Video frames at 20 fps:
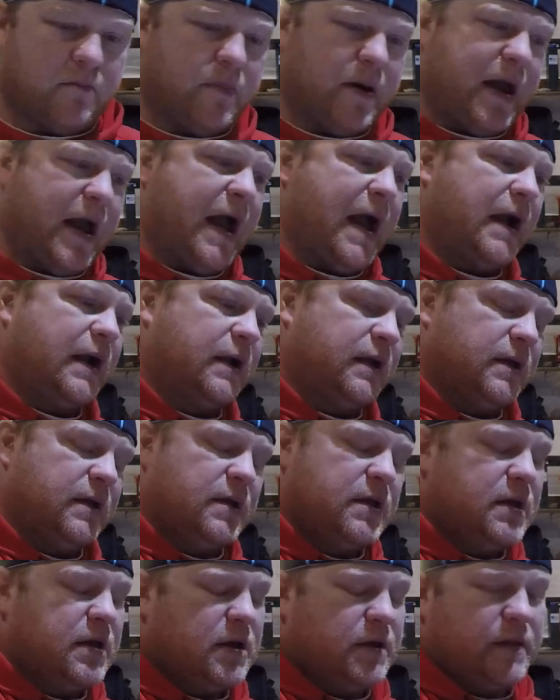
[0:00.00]
back.
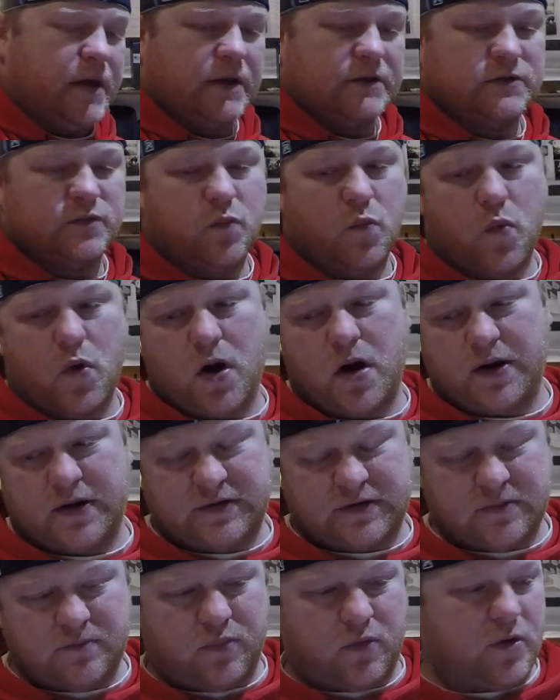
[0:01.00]
That's one. It's
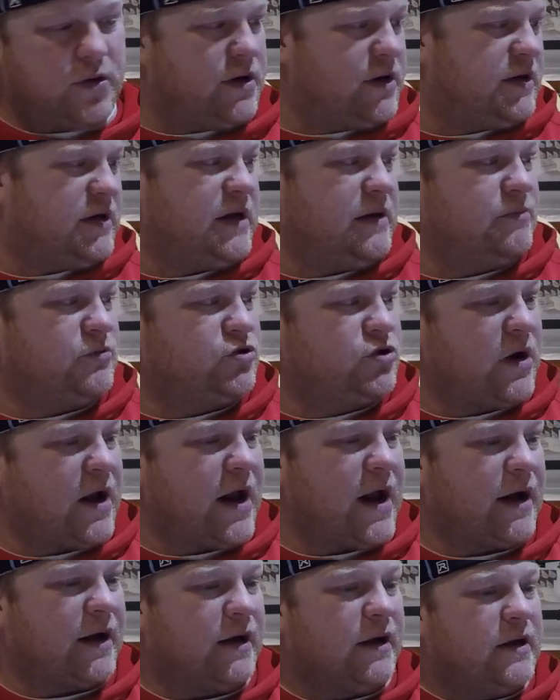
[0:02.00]
important to keep
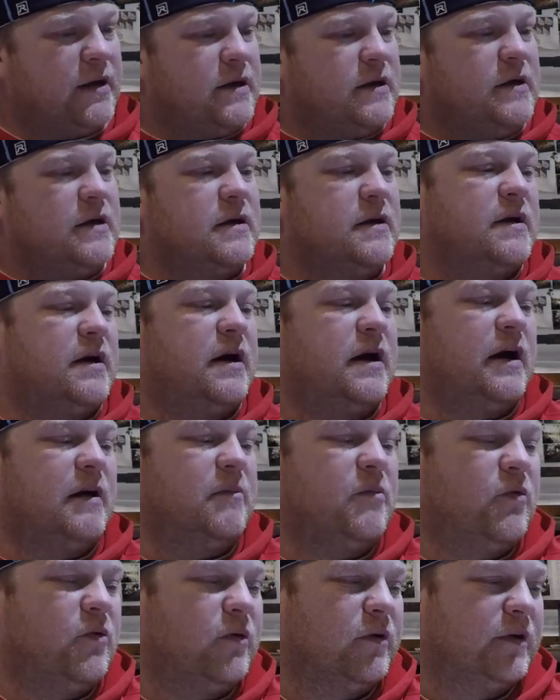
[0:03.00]
track,
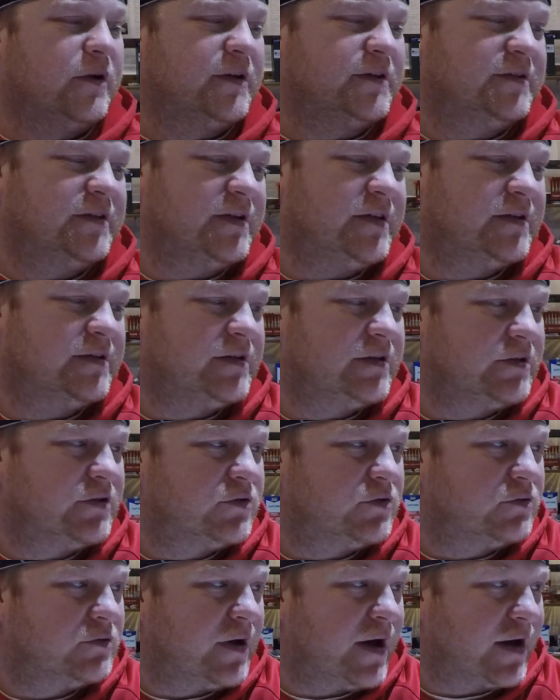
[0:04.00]
or it's easy
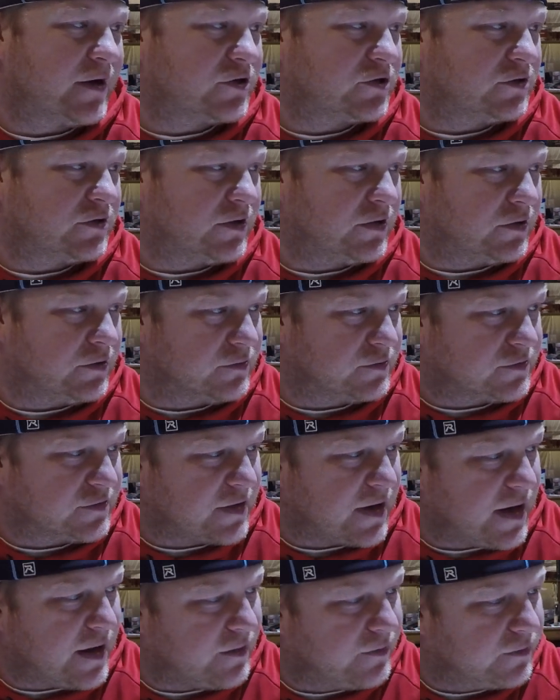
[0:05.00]
to actually lose
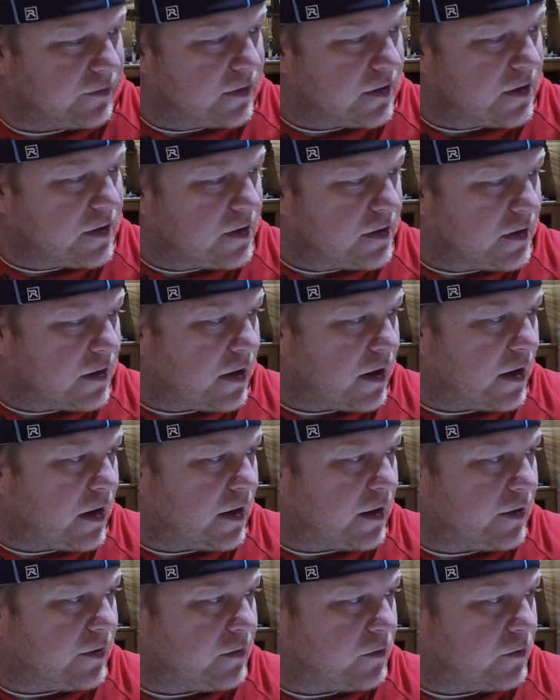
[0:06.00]
count on